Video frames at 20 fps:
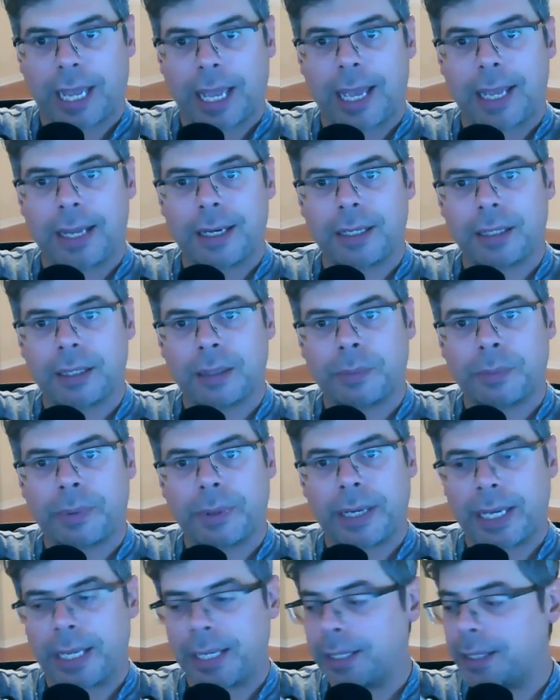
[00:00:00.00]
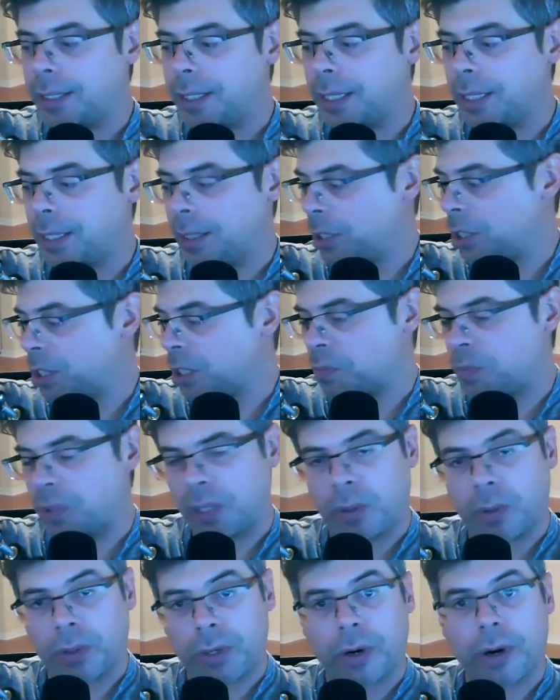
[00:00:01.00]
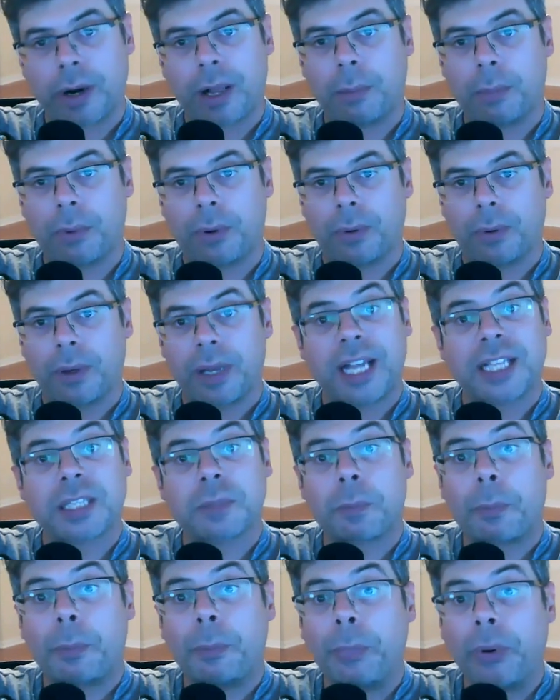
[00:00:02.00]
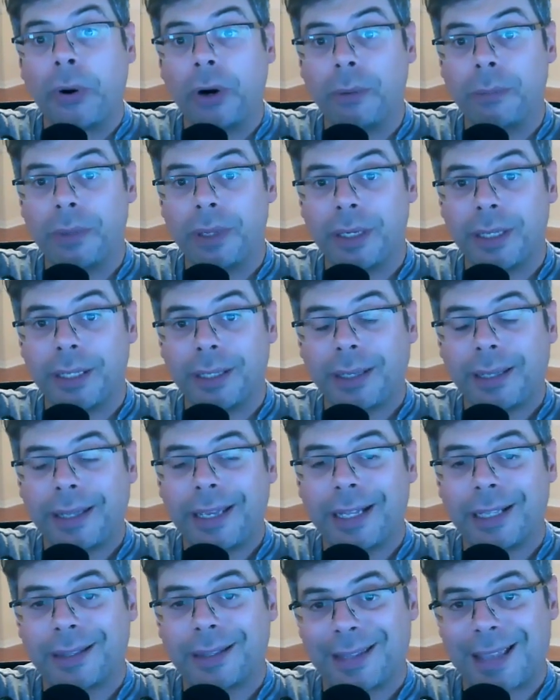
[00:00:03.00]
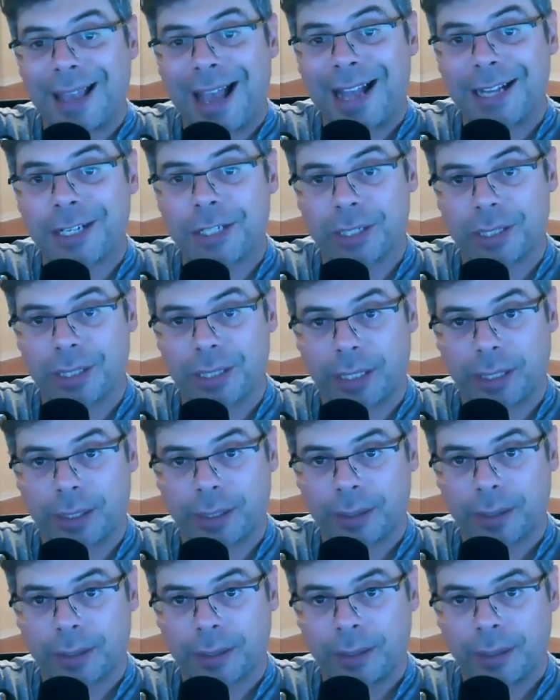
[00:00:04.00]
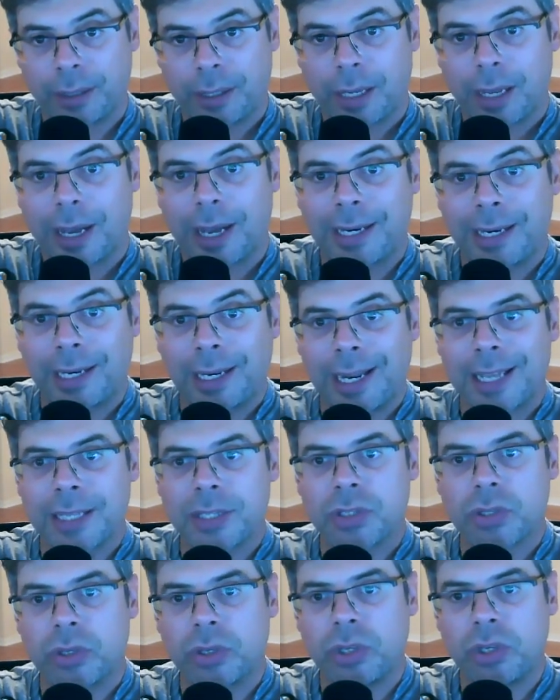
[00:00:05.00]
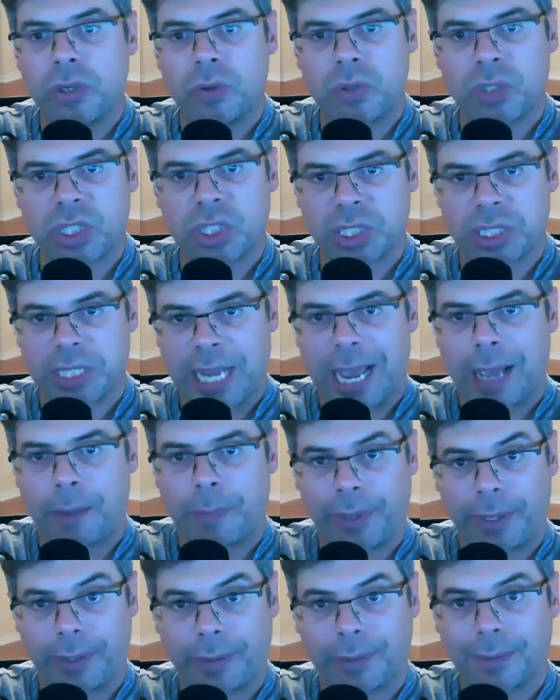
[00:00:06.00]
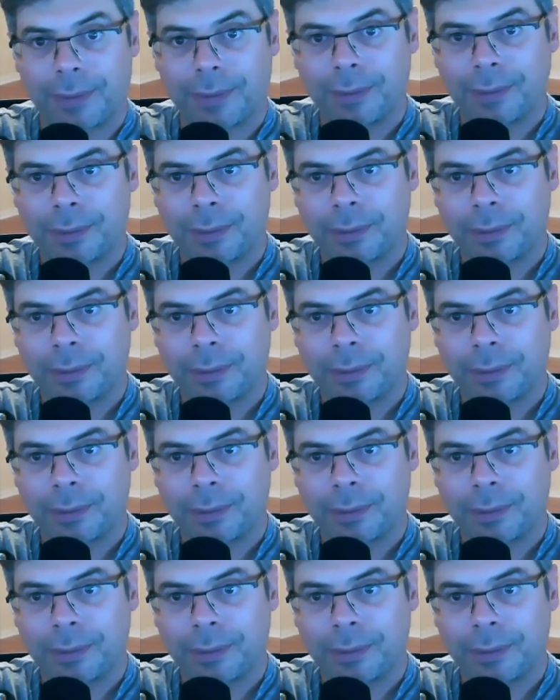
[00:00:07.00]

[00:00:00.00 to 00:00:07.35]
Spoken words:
and and just below your elbow. It's permanently attached there unless you snap it.